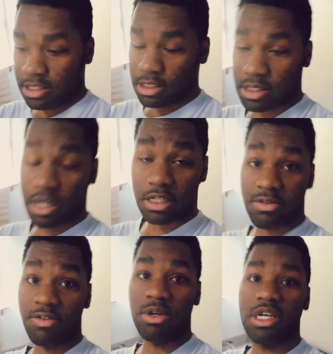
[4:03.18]
these
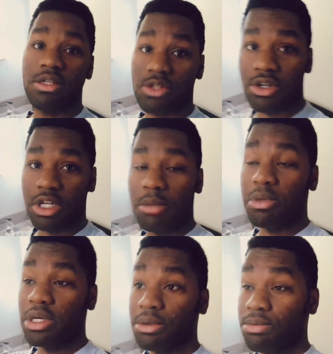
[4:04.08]
next few days are gonna
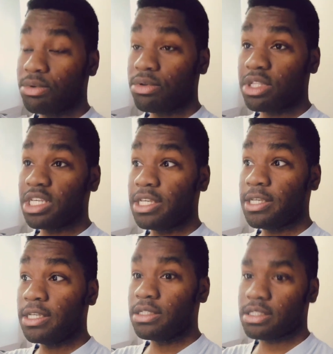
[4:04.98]
be
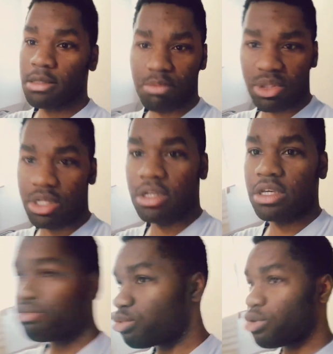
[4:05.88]
really something
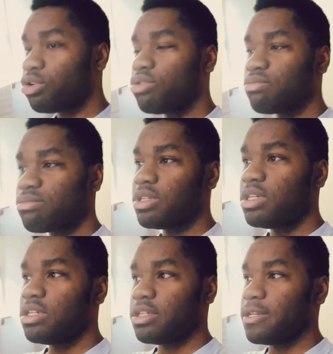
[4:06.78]
brutal.
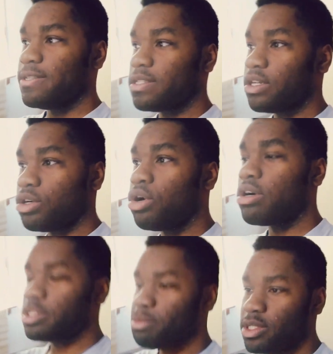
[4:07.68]
It's gonna
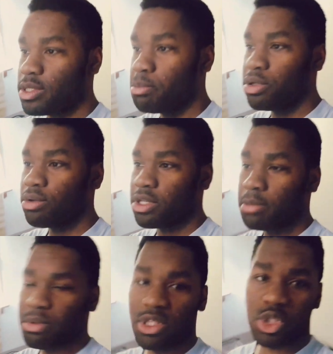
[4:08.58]
cause me to build
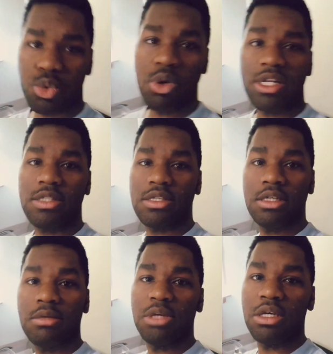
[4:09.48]
up the sweats in